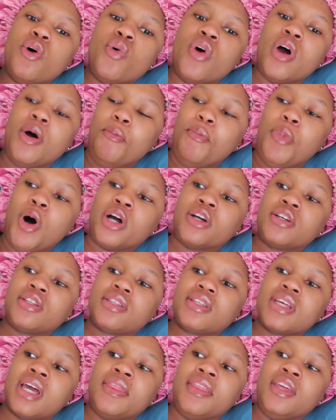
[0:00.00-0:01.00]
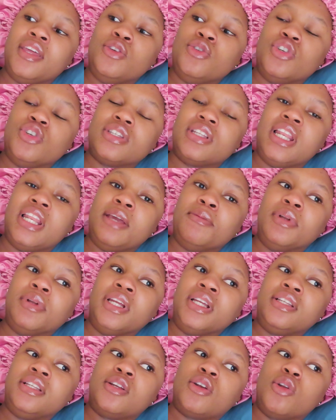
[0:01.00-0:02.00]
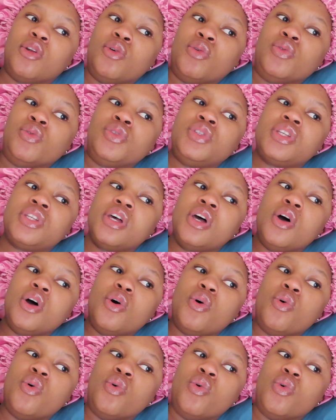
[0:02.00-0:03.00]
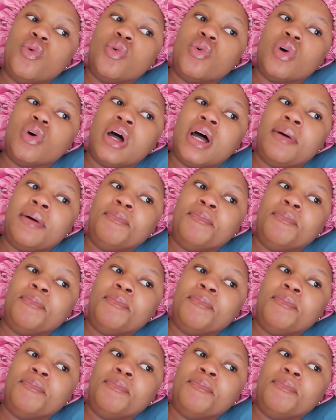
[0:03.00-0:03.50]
or a box, and then you just label it clothes or